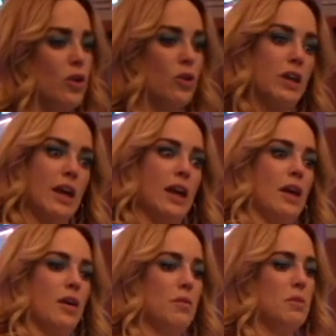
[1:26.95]

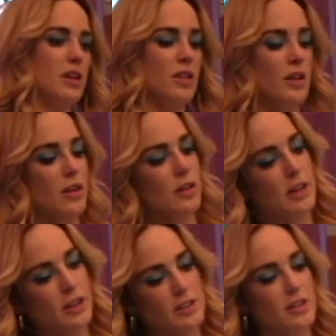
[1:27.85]
Yeah, me and the other
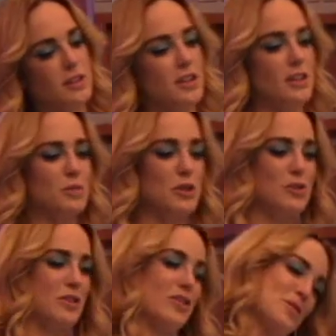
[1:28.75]
ladies of the CW
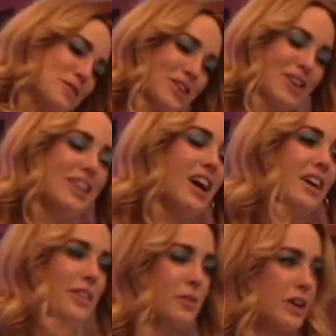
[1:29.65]
universe, we talk a
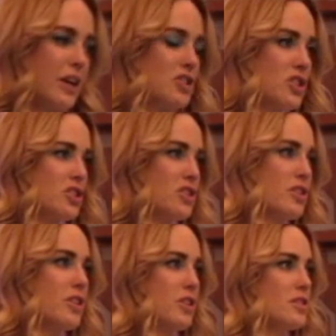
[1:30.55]
lot. We actually just
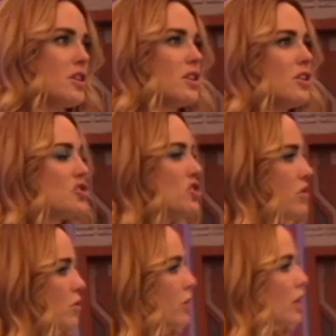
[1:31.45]
started this thing called
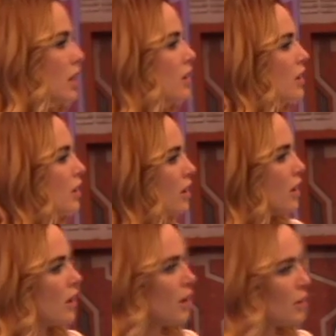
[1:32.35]
Shethority.
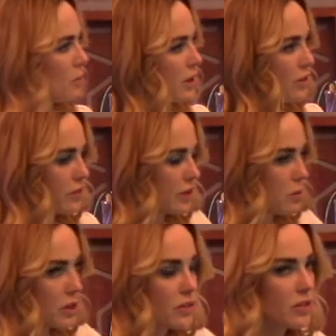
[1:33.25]
I don't know if
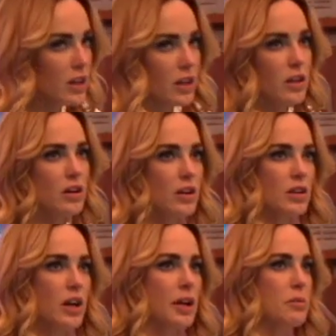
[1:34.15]
anybody's seen it
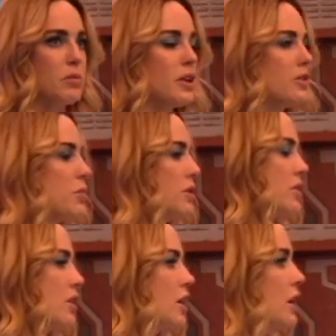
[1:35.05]
online, but it's
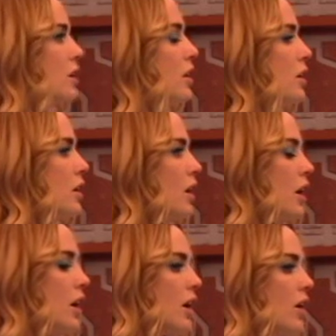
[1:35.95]
basically
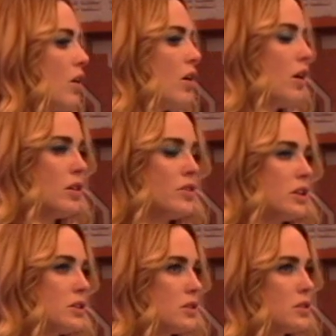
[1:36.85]
all of
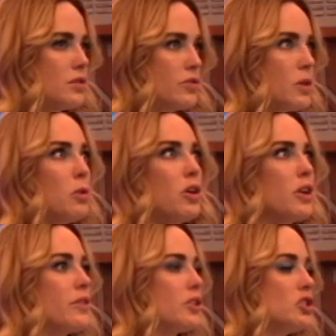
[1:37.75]
us from all
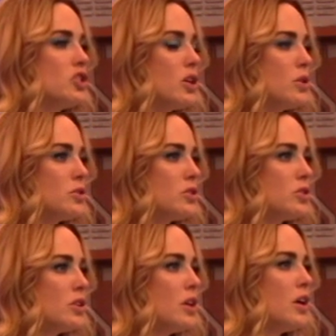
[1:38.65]
the different shows.